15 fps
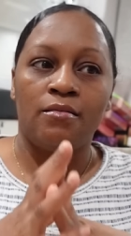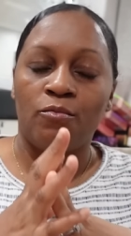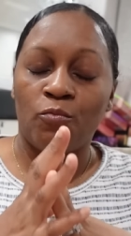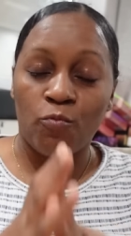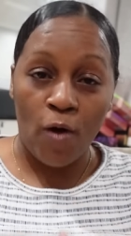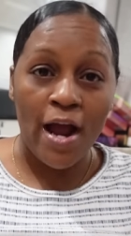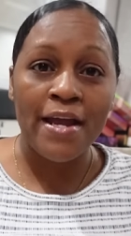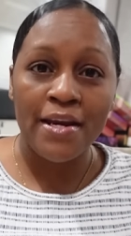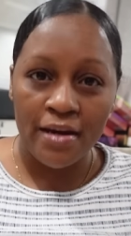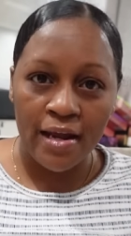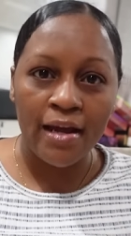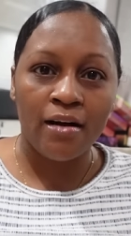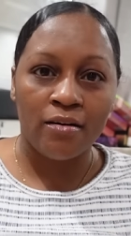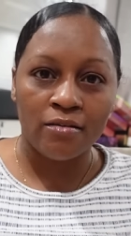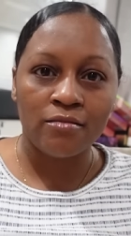right
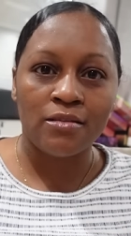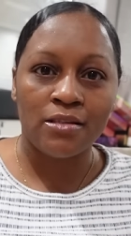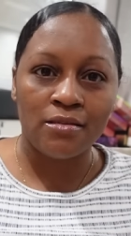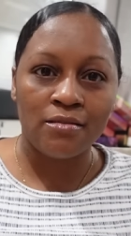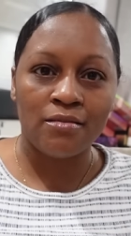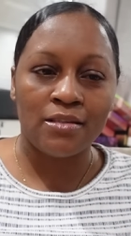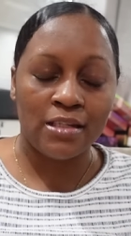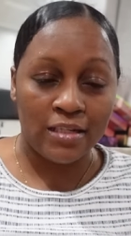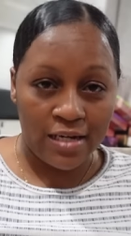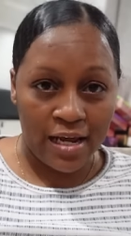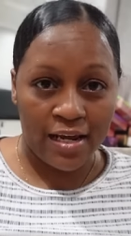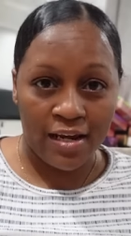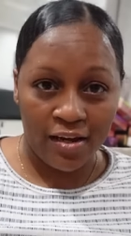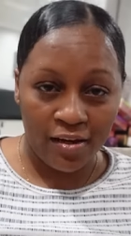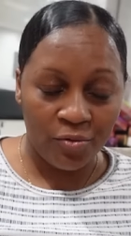now
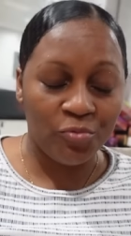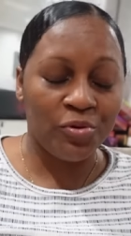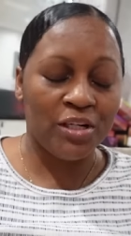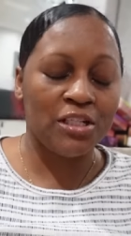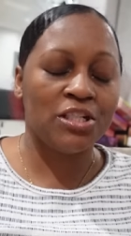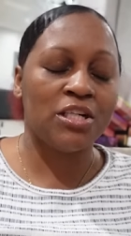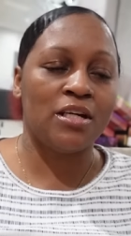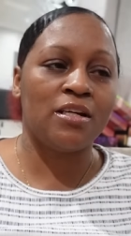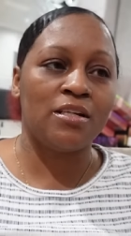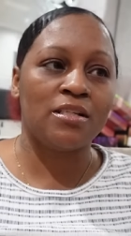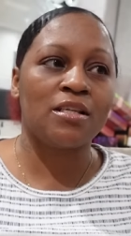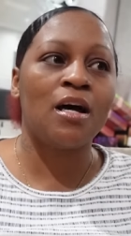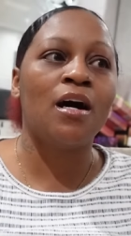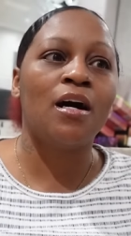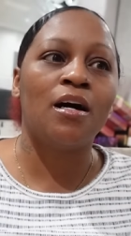today which
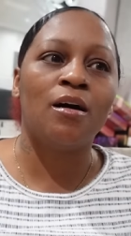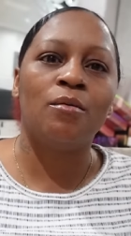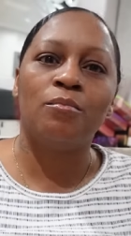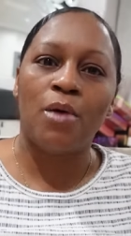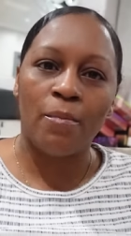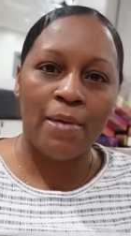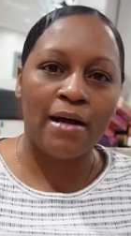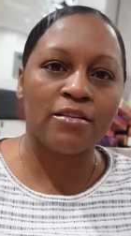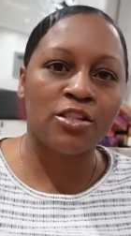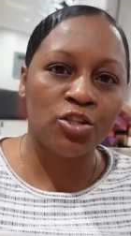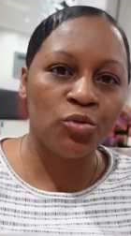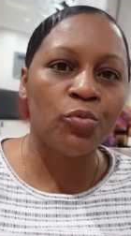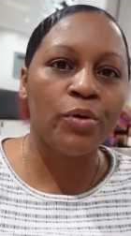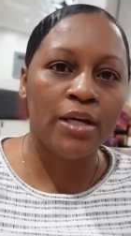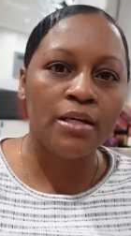is um, about
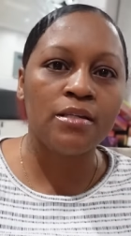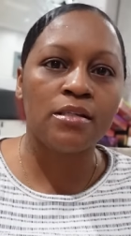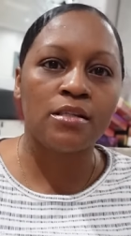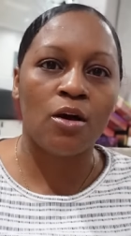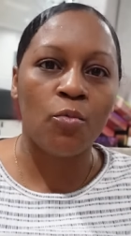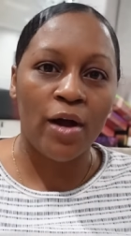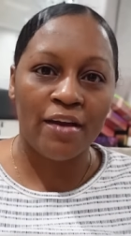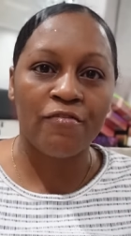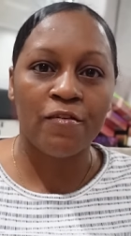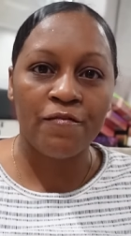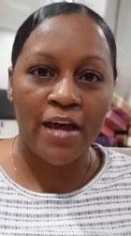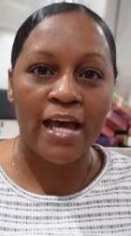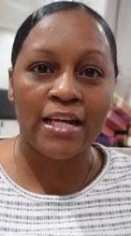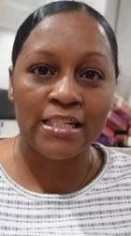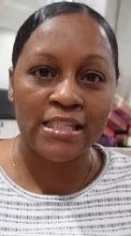two weeks away from
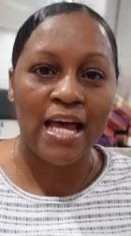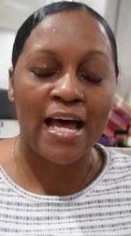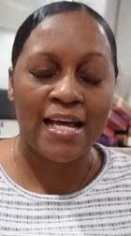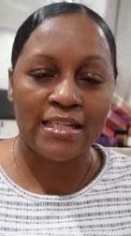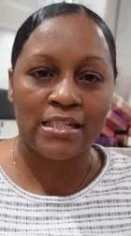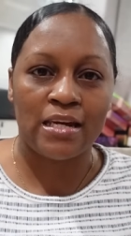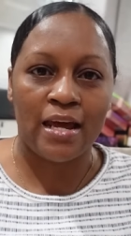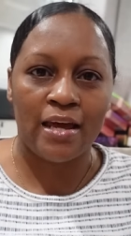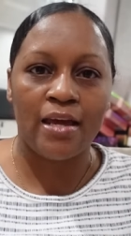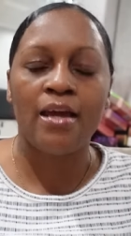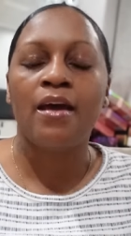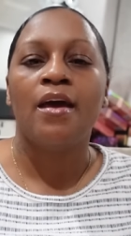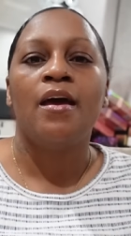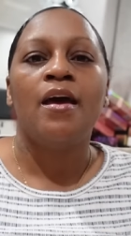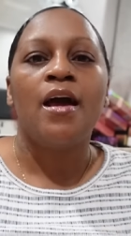valentine's day
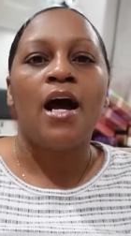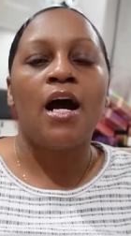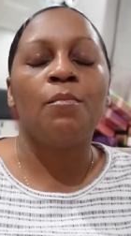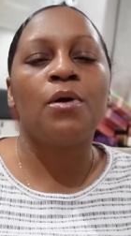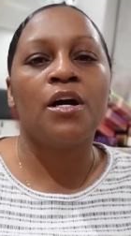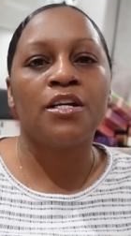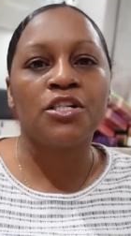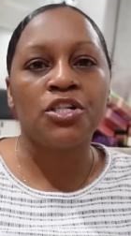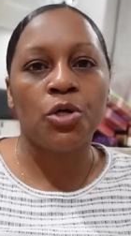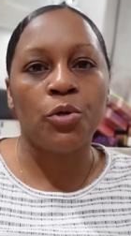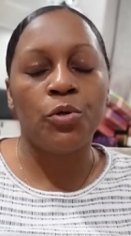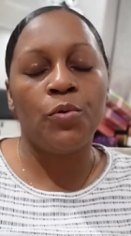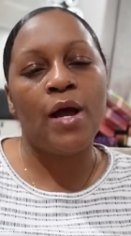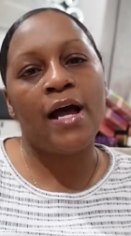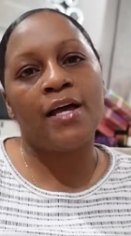i'm going to show
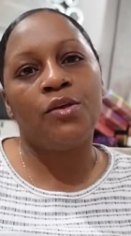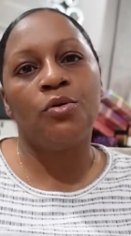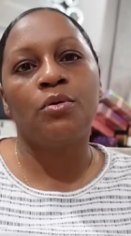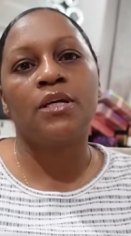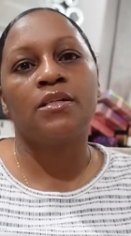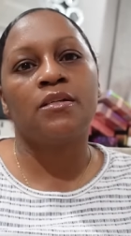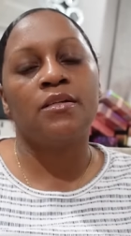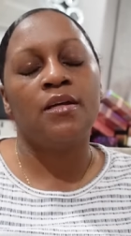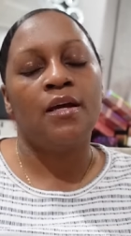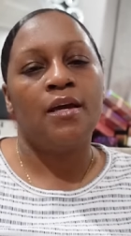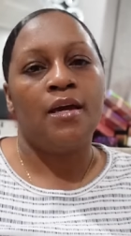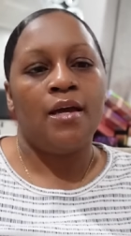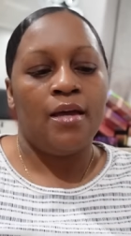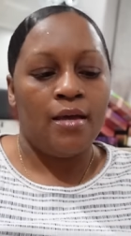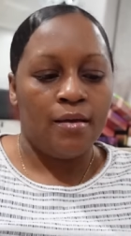you how you can
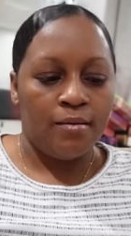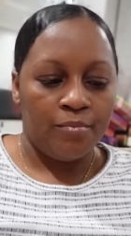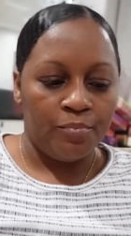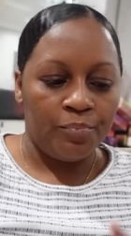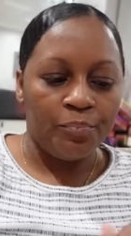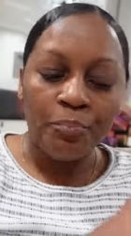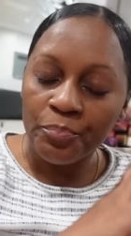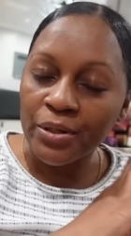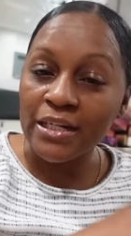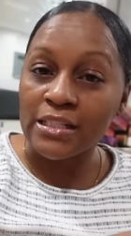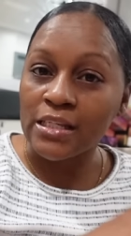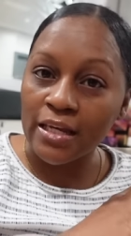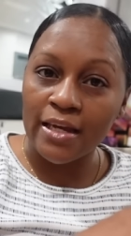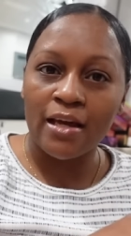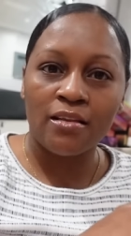put
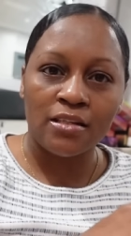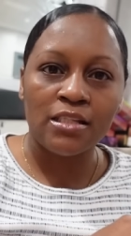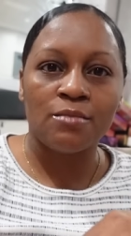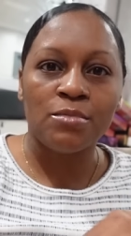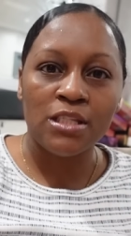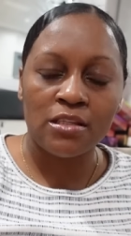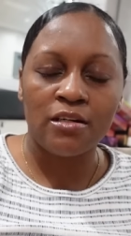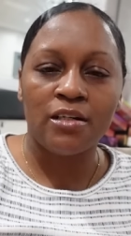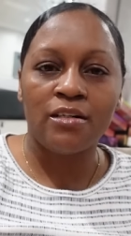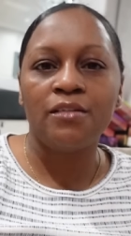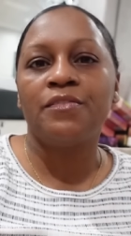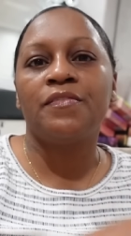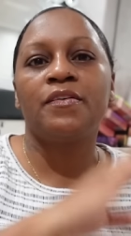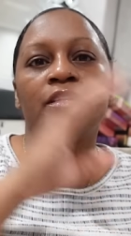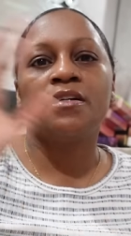together some
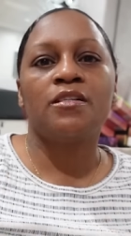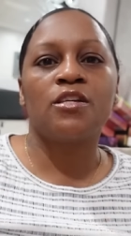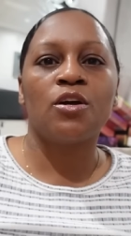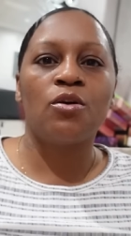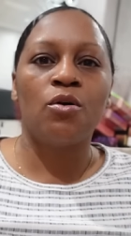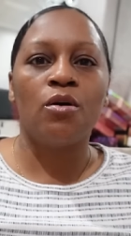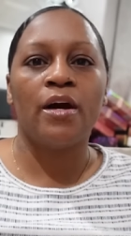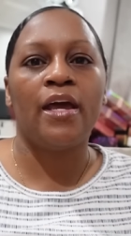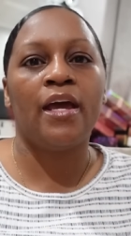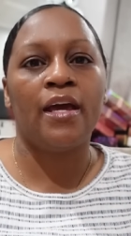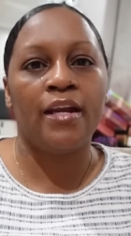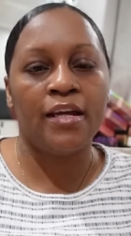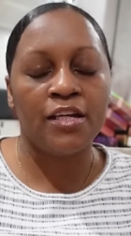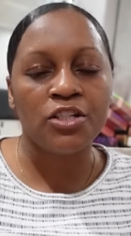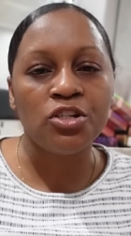stuff to go
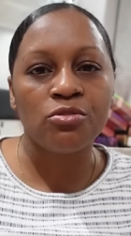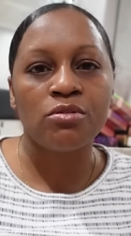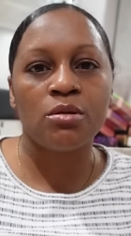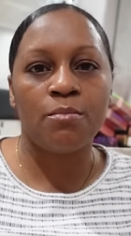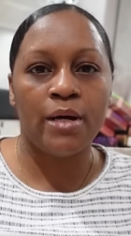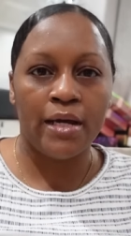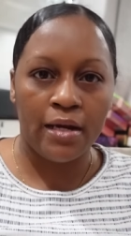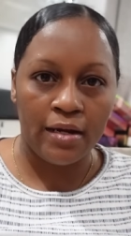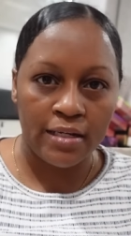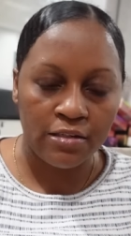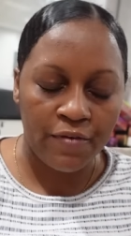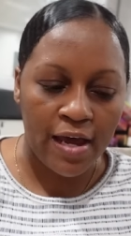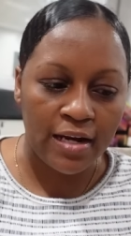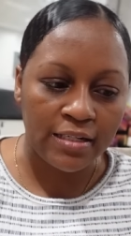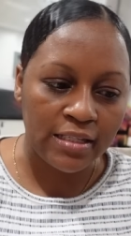ahead and get you some money this
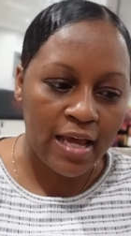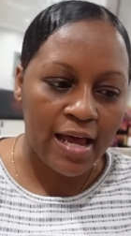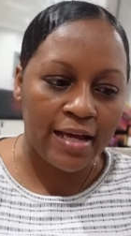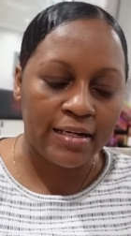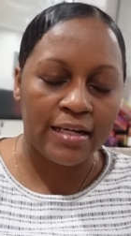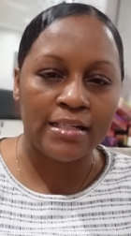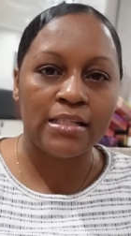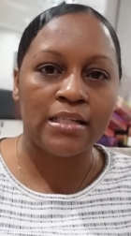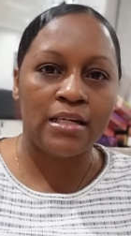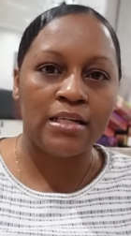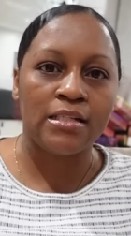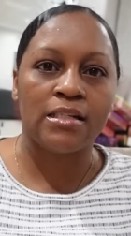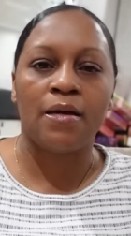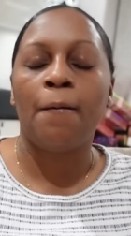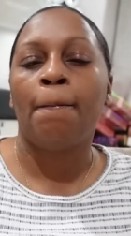valentine's day
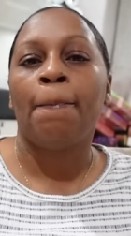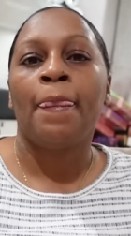season